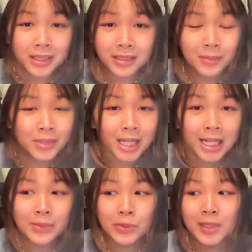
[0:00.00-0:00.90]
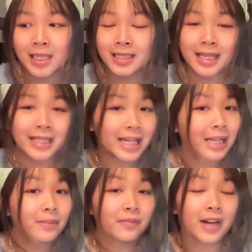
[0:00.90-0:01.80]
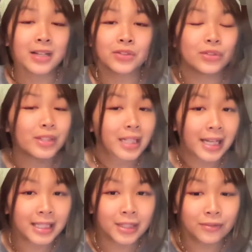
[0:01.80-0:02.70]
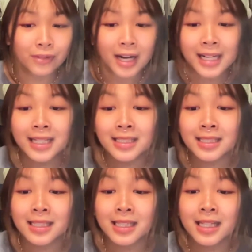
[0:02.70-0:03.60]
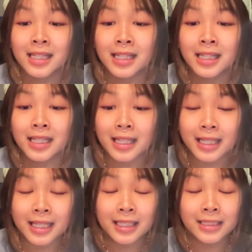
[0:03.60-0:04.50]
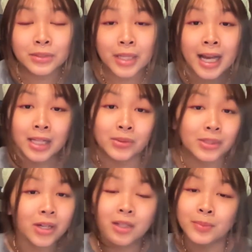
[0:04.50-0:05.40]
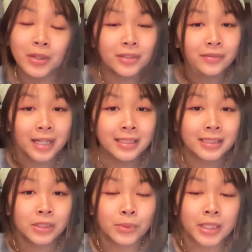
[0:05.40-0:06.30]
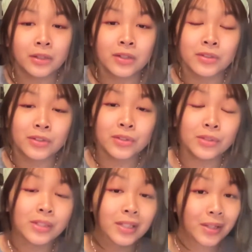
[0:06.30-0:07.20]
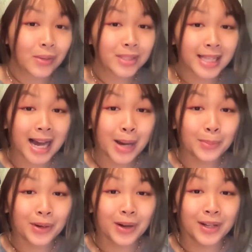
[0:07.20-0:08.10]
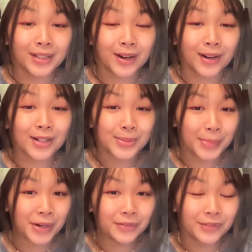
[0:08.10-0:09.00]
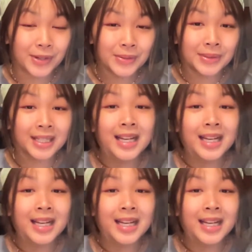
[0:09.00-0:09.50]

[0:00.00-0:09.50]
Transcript: sometimes because I type faster than I can write. And and as we're talking about devices, we can also use the Notes app on our smartphone